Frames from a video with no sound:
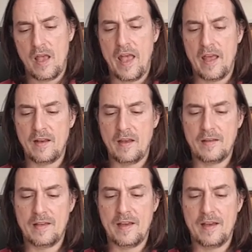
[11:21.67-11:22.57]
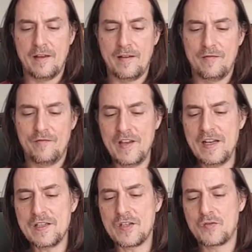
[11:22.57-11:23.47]
And the
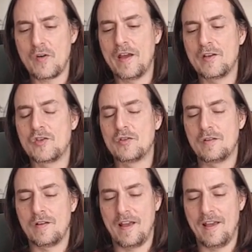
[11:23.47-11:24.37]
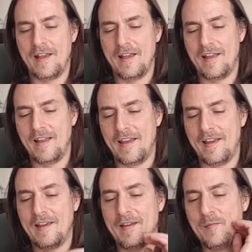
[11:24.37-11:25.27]
Venus trine
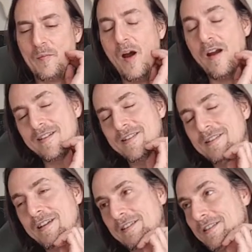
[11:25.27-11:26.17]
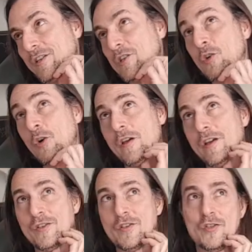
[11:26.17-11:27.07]
uh, Mars is a
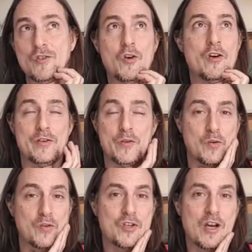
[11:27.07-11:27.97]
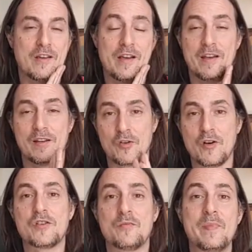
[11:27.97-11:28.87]
joyous, joyous, conjunct, uh,
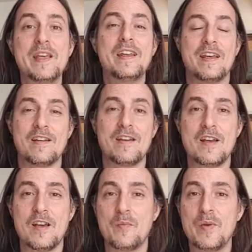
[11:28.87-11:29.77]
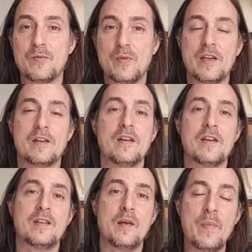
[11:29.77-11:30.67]
joyous meeting between
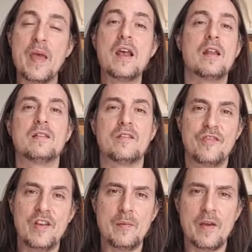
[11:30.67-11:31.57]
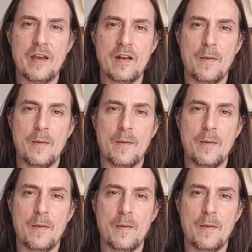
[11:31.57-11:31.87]
the male and the female.